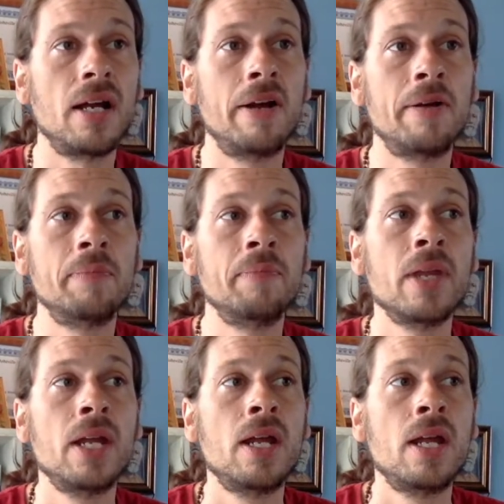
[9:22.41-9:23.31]

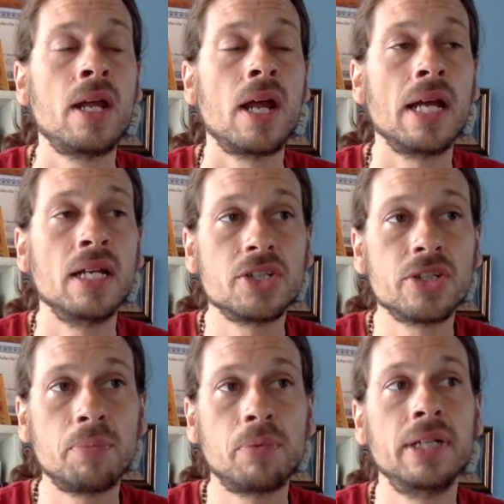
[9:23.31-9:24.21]
I
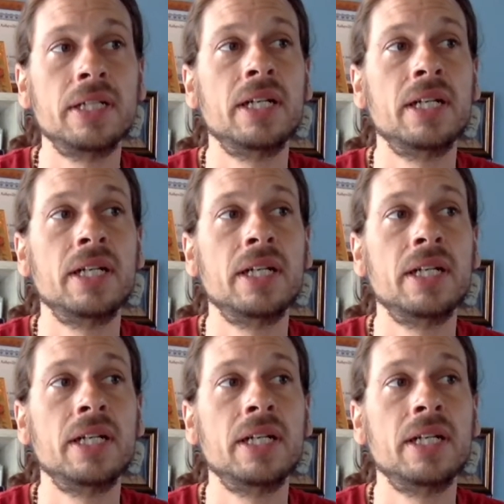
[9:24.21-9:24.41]
initially predicted